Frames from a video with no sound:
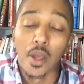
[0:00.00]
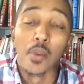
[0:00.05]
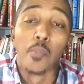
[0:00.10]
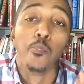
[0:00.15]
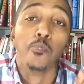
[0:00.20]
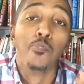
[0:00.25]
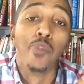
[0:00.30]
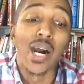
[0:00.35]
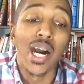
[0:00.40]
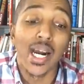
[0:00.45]

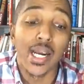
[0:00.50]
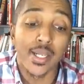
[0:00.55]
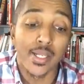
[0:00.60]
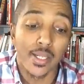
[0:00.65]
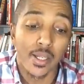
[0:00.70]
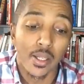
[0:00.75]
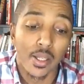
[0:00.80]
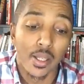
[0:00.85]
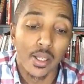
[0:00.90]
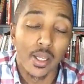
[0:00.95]
But
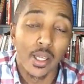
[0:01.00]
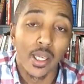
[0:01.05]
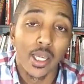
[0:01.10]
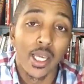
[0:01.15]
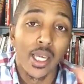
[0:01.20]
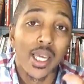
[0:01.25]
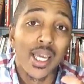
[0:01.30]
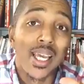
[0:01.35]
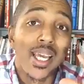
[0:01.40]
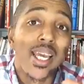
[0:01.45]

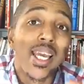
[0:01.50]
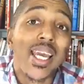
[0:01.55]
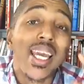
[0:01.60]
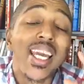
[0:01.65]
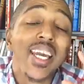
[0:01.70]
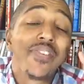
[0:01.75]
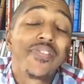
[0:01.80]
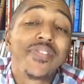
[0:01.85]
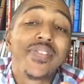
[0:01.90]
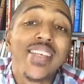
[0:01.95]

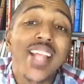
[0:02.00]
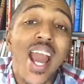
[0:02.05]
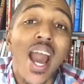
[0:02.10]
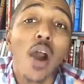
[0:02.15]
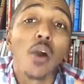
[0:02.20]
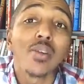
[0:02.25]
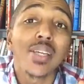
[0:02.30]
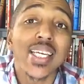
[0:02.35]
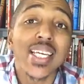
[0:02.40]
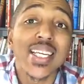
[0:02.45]
if
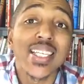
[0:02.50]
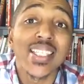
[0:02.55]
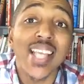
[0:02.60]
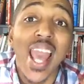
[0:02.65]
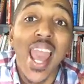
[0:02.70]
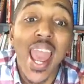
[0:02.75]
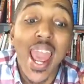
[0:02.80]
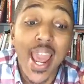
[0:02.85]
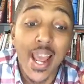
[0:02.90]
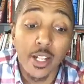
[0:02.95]
doubt is
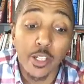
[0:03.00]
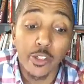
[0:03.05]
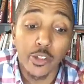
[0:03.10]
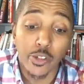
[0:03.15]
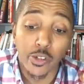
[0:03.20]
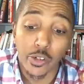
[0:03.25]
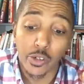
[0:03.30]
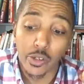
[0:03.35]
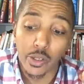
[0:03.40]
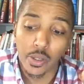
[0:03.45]

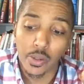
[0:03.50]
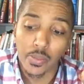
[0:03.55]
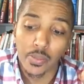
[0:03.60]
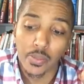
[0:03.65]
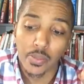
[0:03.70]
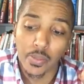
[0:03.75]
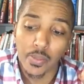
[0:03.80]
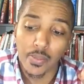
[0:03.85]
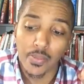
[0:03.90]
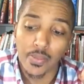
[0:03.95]
answered
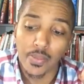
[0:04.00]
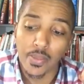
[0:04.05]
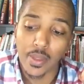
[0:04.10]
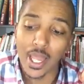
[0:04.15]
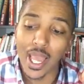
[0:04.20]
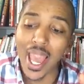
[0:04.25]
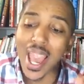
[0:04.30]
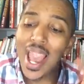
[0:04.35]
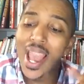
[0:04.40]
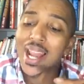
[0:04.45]

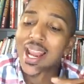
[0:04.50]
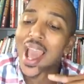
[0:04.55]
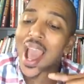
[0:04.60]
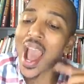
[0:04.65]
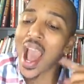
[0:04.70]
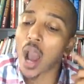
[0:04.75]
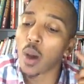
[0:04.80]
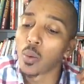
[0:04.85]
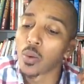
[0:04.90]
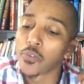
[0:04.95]
and
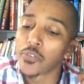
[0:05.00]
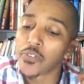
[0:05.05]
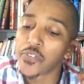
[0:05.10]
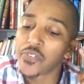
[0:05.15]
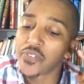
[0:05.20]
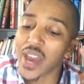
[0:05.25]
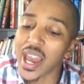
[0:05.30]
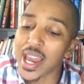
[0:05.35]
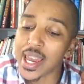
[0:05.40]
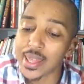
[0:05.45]
our
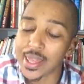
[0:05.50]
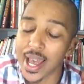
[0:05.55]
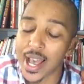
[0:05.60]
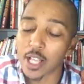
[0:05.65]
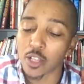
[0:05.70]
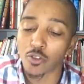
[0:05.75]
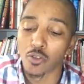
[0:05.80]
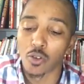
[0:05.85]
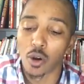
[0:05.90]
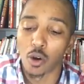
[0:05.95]
faith
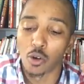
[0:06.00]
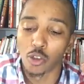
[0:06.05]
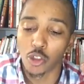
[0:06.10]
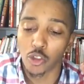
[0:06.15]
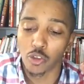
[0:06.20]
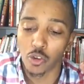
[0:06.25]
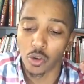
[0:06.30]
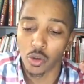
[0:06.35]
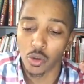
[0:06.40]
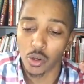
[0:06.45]
has grown
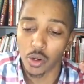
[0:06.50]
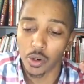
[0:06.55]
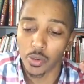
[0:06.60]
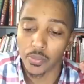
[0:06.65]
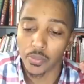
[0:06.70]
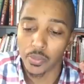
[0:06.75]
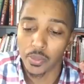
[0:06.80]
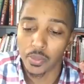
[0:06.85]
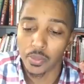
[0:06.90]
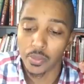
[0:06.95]
stronger,
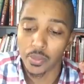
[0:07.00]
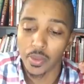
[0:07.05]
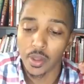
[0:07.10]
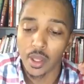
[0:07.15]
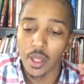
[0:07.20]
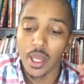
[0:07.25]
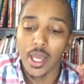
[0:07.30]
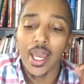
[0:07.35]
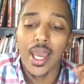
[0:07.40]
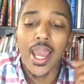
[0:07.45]

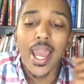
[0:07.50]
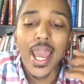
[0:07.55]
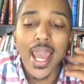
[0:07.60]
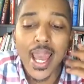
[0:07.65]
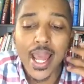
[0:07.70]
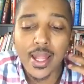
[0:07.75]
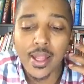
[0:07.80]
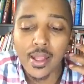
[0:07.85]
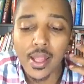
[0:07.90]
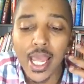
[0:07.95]

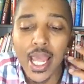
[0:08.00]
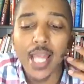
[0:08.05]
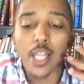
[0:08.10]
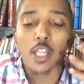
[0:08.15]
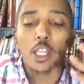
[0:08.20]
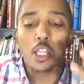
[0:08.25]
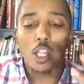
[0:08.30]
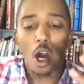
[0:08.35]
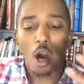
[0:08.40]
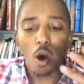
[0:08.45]
it, it
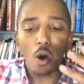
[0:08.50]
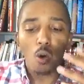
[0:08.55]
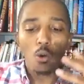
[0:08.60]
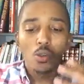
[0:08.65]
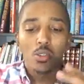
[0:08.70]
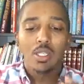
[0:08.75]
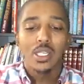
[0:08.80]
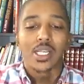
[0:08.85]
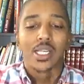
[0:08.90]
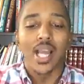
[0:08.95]

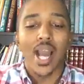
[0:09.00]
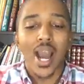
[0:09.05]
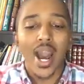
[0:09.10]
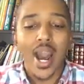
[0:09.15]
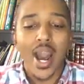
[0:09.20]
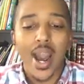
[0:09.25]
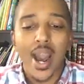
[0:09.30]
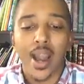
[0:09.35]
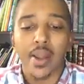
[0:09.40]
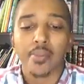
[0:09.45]
knows
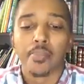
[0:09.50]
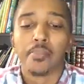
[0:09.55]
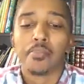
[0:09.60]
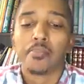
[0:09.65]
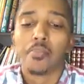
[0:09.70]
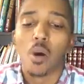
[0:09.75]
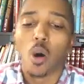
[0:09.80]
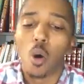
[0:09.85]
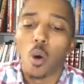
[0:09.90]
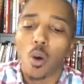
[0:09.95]
God
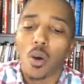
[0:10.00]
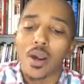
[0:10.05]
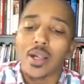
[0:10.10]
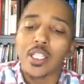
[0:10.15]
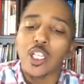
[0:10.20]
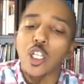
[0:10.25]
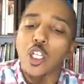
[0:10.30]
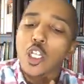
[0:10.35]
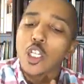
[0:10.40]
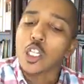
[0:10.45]
more
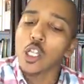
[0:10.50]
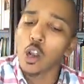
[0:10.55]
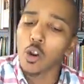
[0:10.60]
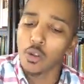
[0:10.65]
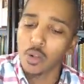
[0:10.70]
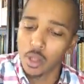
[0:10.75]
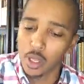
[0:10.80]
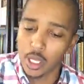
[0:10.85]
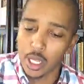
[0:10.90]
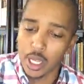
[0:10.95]

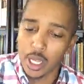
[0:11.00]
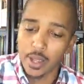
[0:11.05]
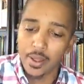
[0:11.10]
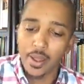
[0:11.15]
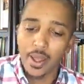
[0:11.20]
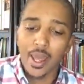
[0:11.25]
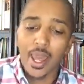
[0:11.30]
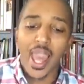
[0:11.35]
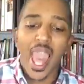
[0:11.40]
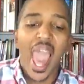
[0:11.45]
certainly
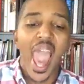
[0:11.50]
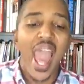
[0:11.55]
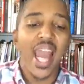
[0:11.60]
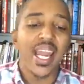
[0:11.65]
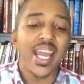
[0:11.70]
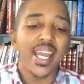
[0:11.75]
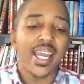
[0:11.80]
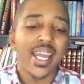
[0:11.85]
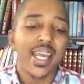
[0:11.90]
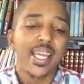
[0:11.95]
and
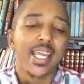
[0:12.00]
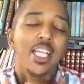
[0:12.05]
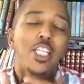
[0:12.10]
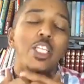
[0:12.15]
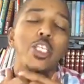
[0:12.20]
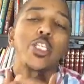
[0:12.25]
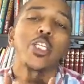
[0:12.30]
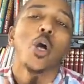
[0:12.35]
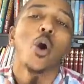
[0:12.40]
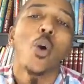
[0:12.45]
it can
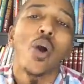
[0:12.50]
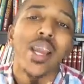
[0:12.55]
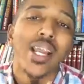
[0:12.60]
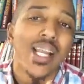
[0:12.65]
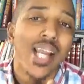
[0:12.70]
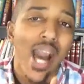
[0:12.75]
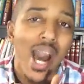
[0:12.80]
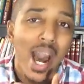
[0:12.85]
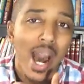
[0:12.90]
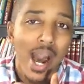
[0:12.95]
enjoy
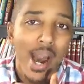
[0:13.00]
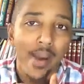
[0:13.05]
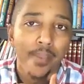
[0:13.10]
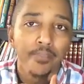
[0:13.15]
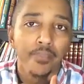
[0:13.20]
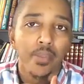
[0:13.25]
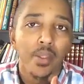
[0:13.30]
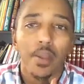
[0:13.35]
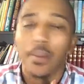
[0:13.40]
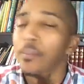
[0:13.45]
God
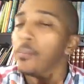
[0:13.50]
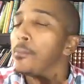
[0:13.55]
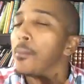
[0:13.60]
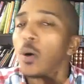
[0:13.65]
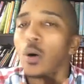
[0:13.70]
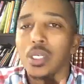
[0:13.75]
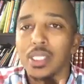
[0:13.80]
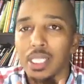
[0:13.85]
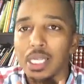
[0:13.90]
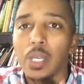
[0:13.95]

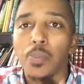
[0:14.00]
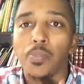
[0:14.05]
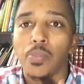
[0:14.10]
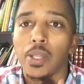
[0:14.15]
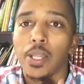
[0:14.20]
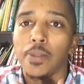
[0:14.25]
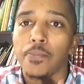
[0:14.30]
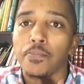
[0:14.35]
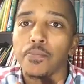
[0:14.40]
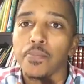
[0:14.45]
more
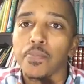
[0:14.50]
deeply.